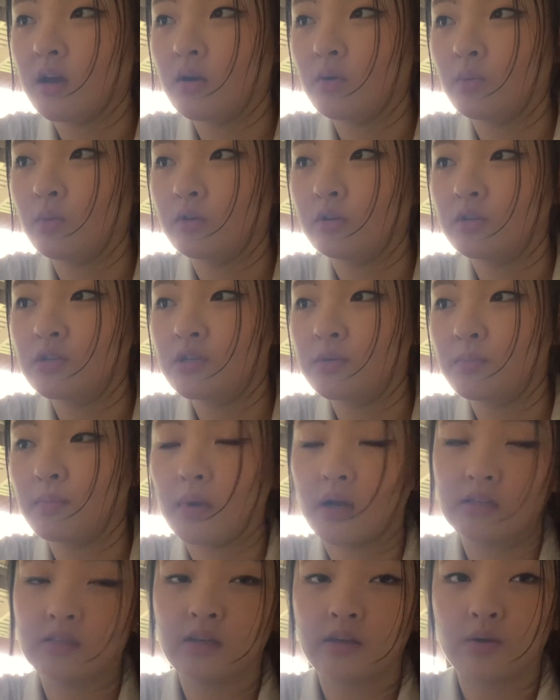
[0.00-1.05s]
which
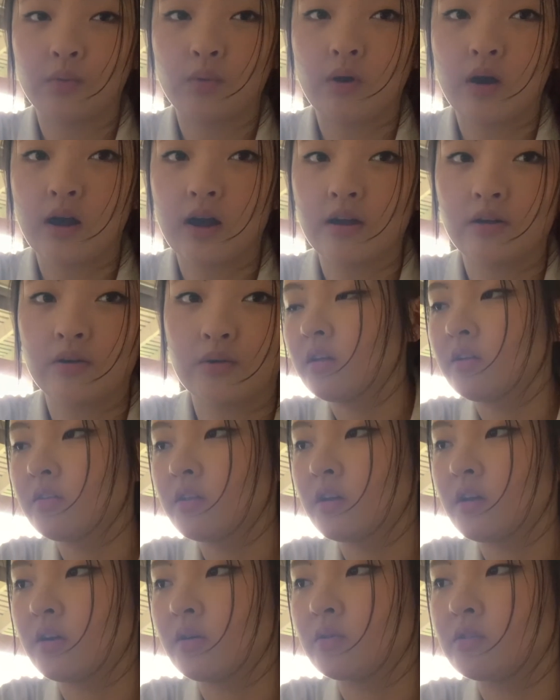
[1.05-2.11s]
might take a while. And
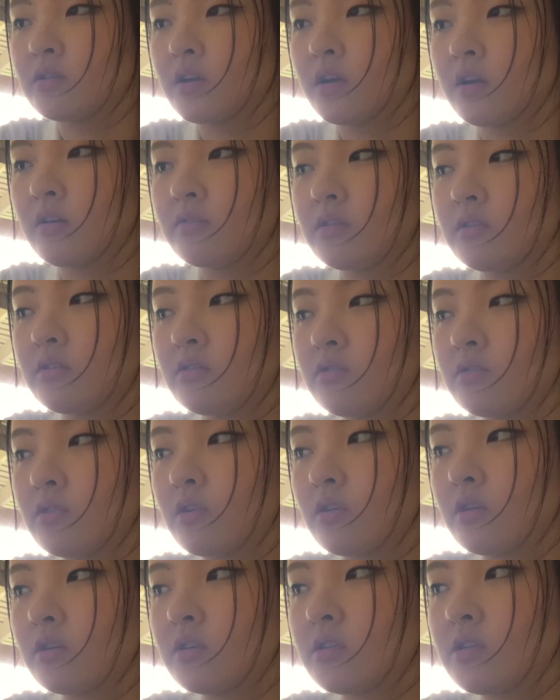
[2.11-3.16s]
then I also have to draw
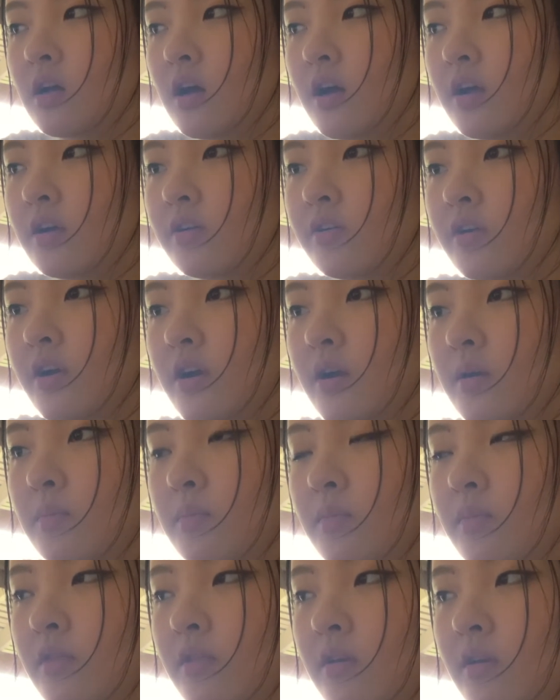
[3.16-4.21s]
a
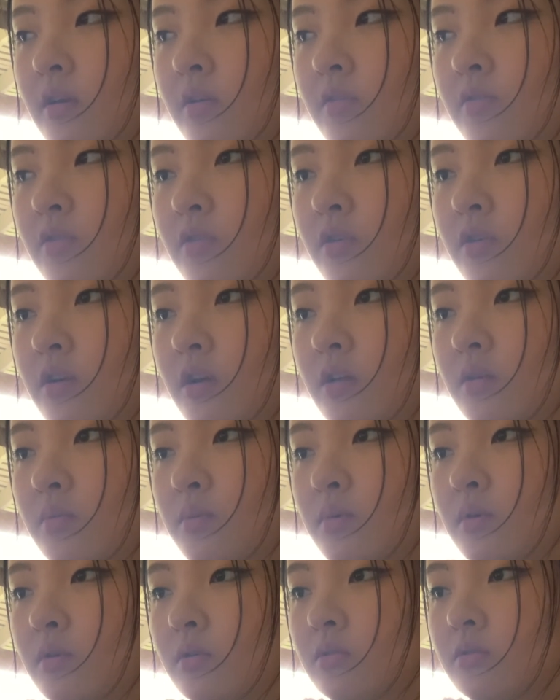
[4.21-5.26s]
diagram thing for another
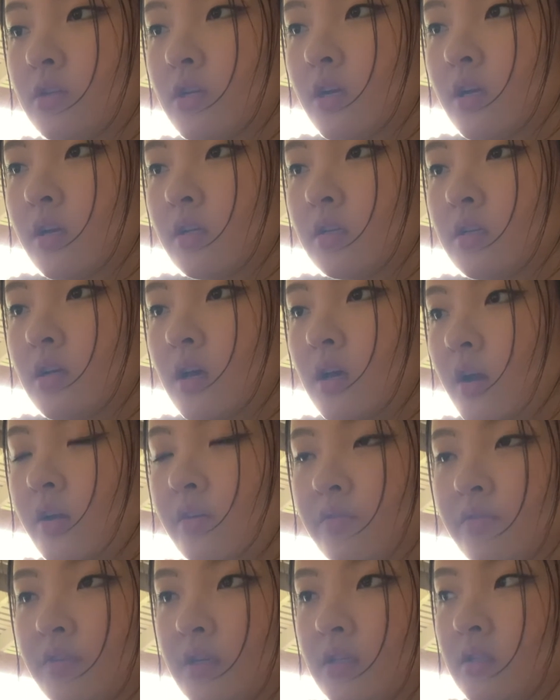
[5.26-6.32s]
project
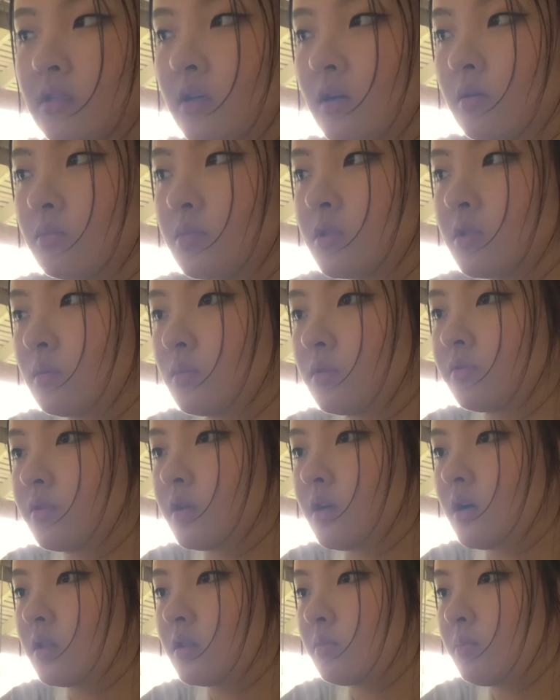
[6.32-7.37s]
and fix up some of the
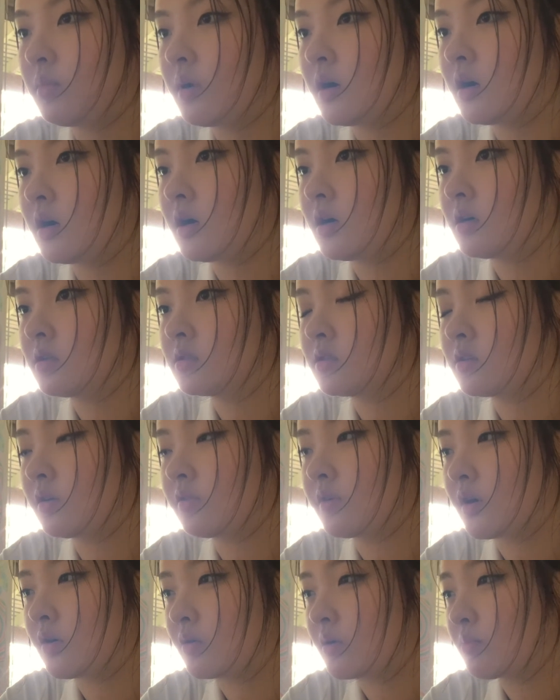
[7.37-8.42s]
other parts of
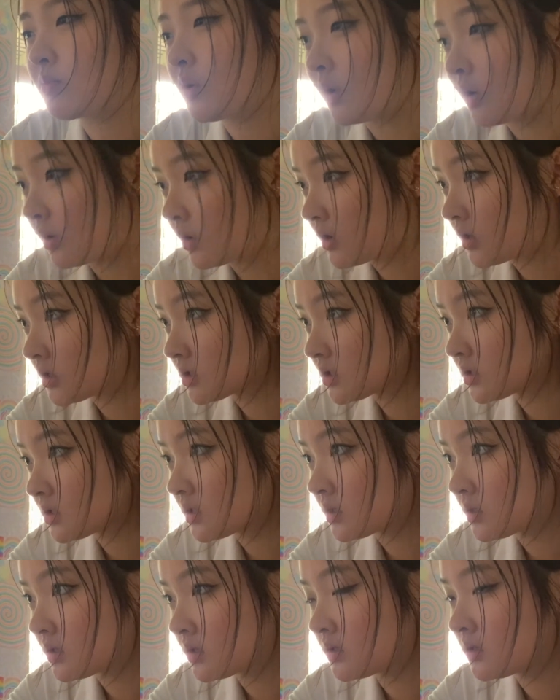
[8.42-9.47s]
our report.
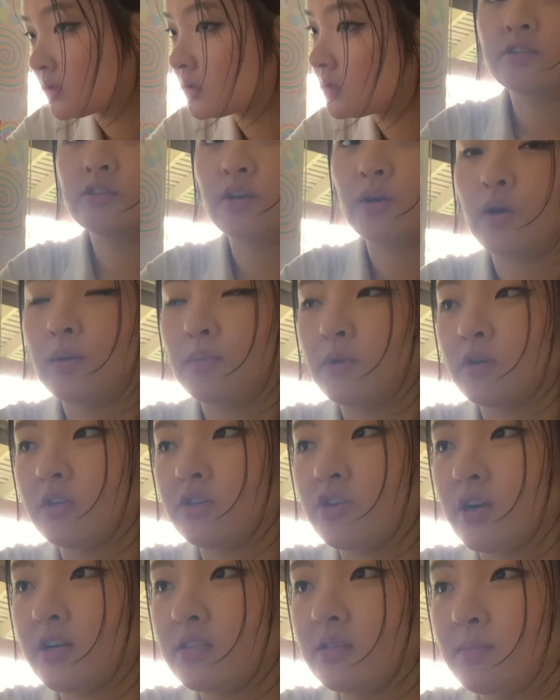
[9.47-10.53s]
So I'm gonna
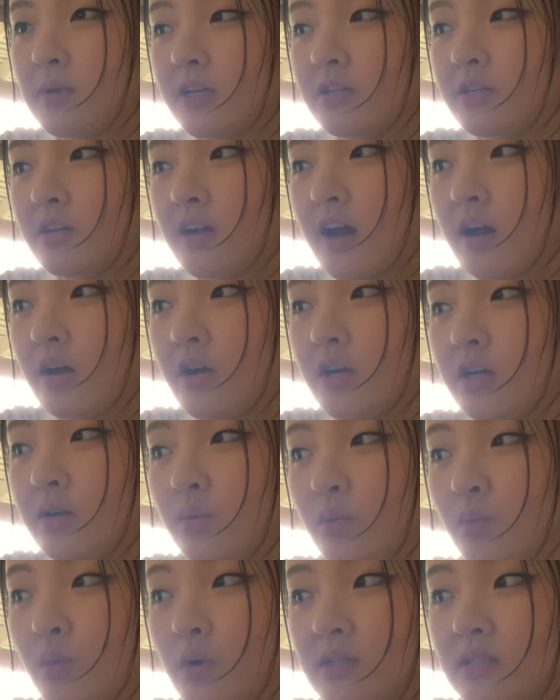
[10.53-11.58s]
try smash it out
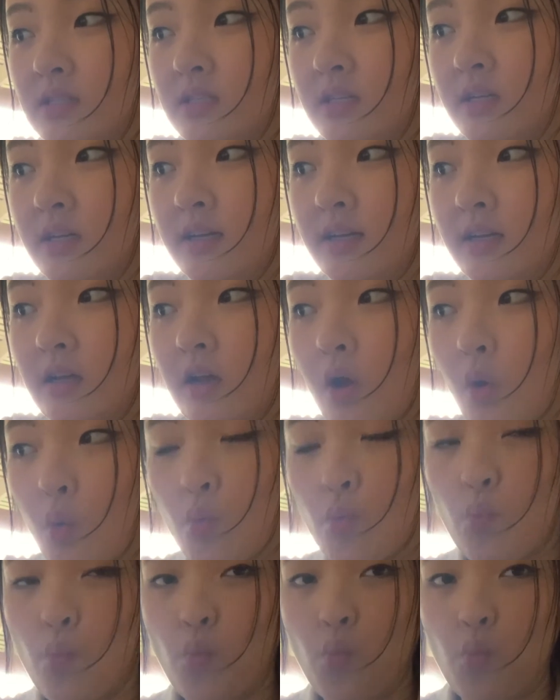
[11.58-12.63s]
in one sitting.
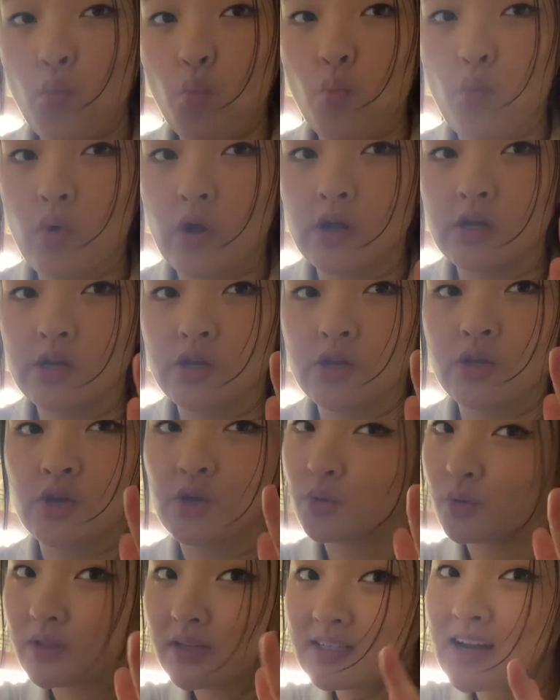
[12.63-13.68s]

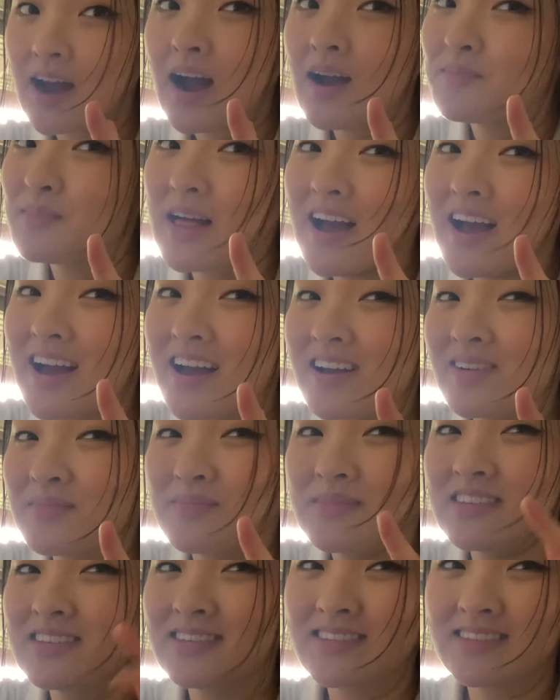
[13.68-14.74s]
Cue the time
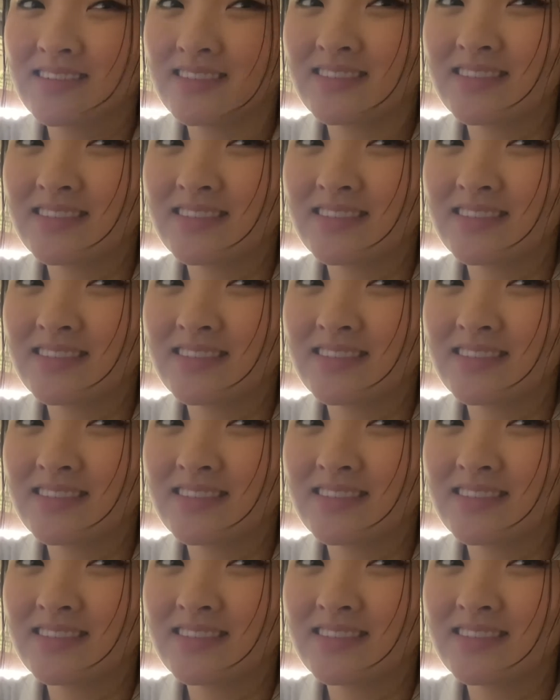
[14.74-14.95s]
lapse.